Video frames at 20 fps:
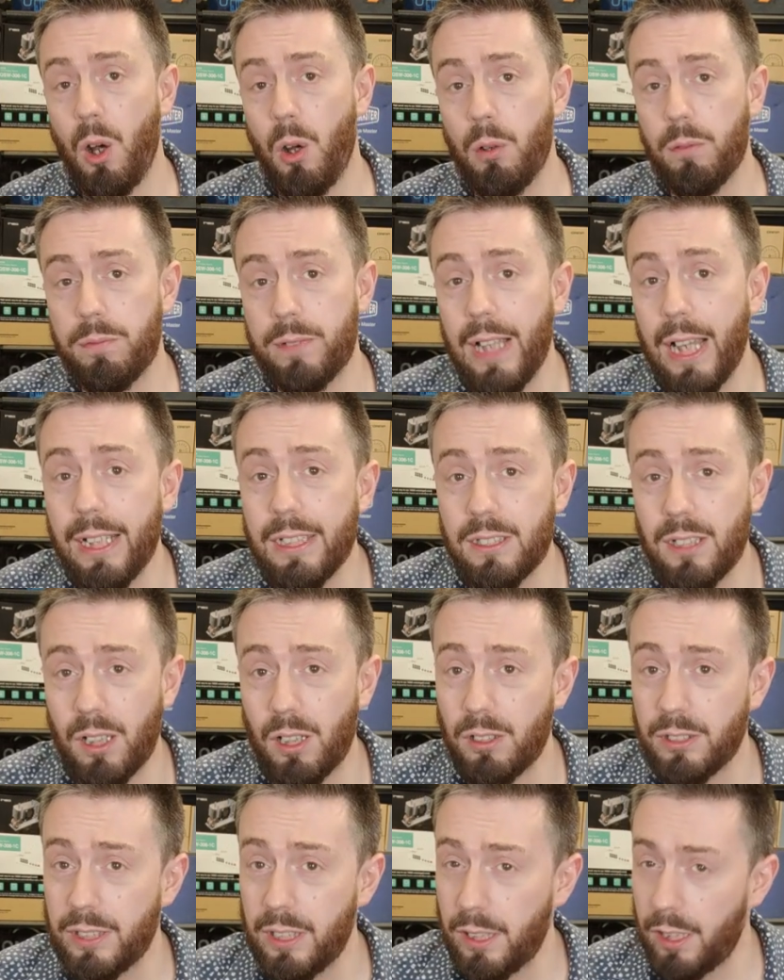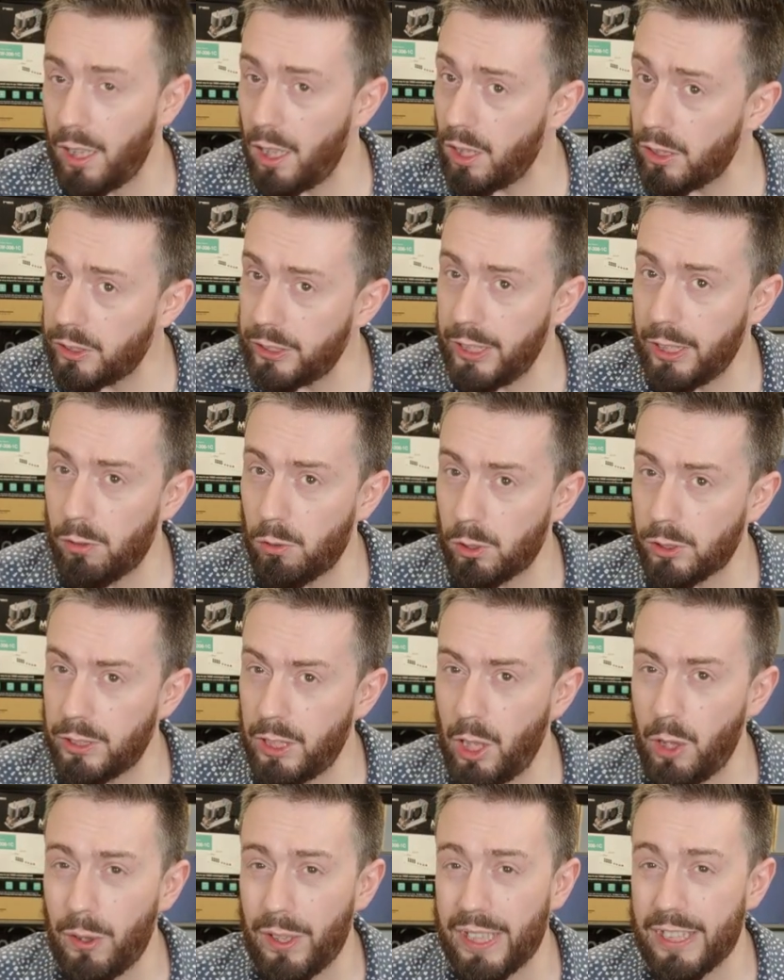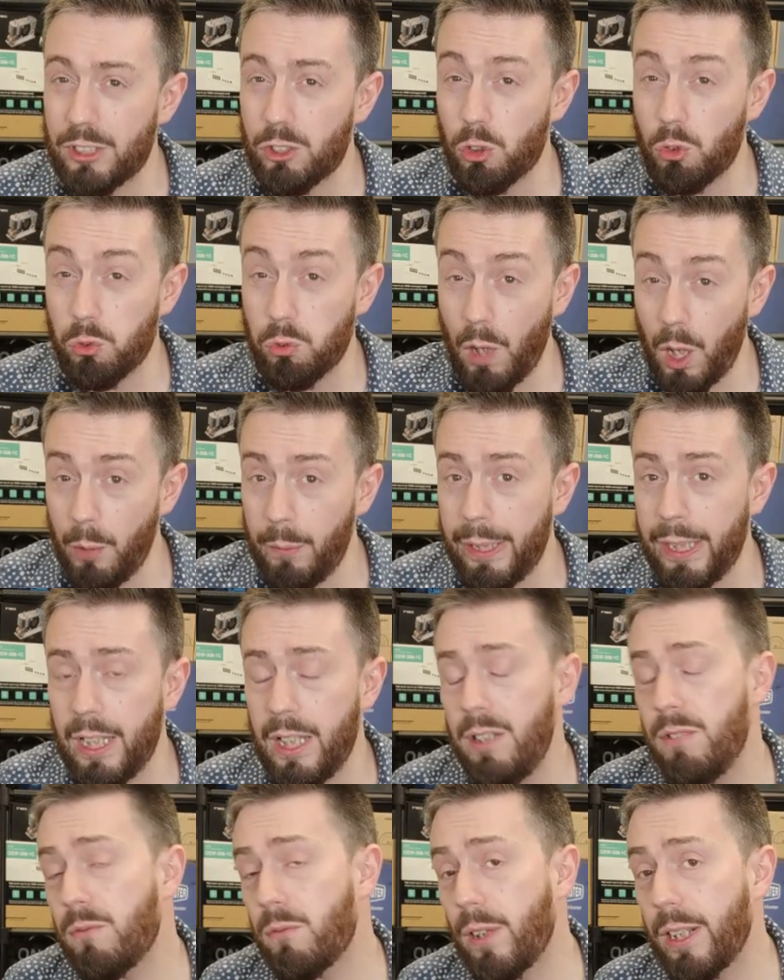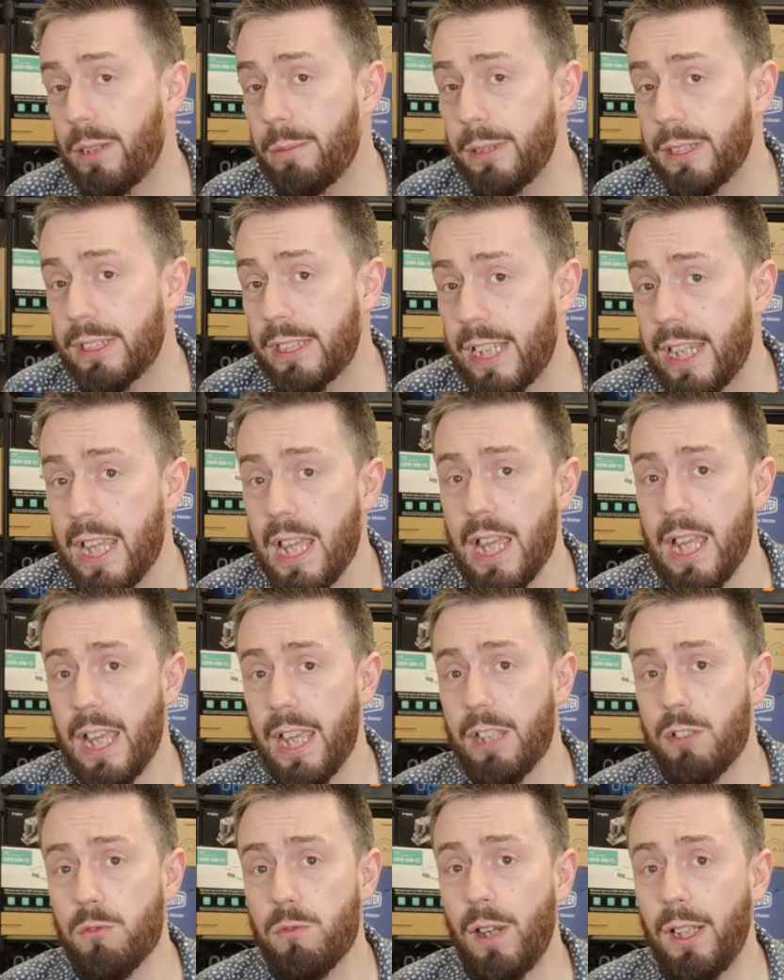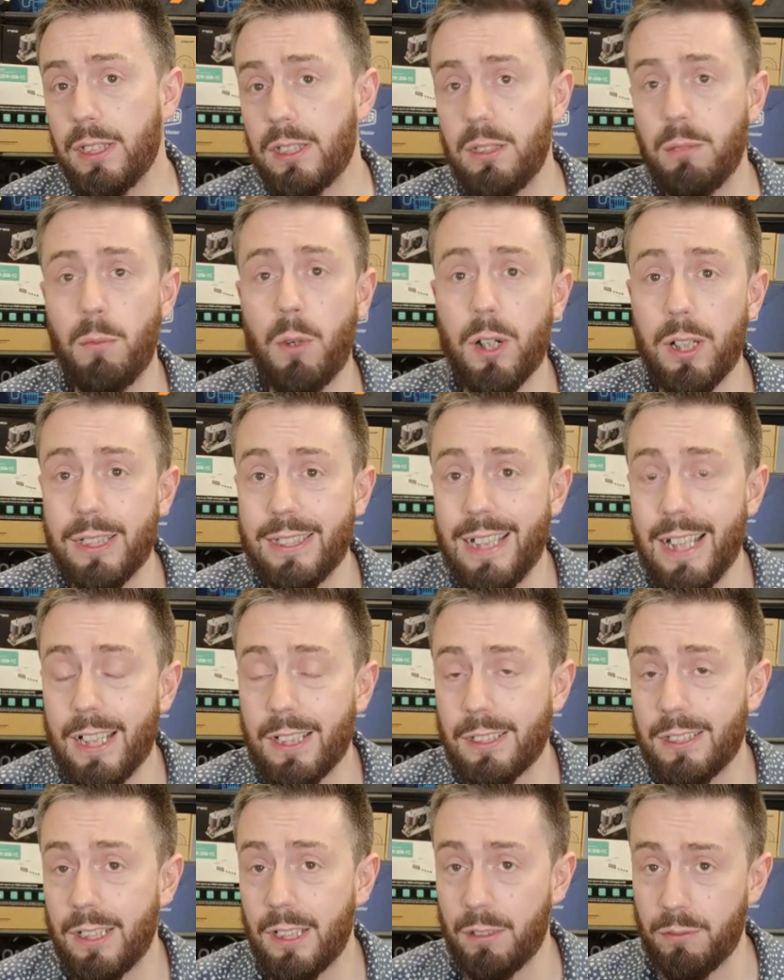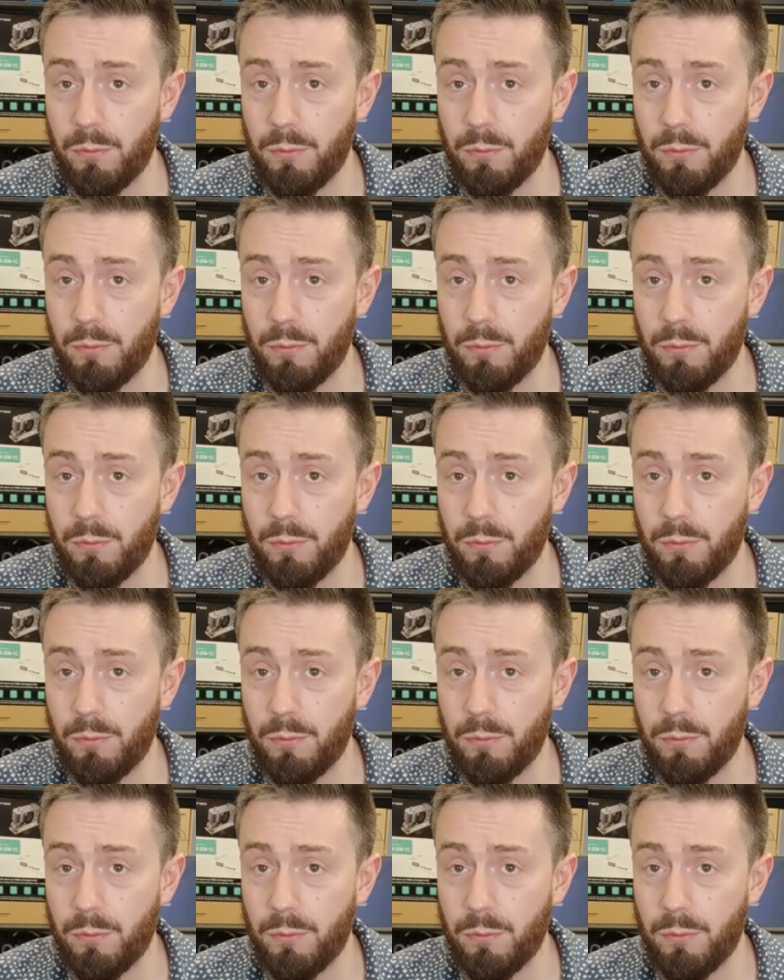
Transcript: of data loss in the last year or so that is growing in frequency is ransomware attacks.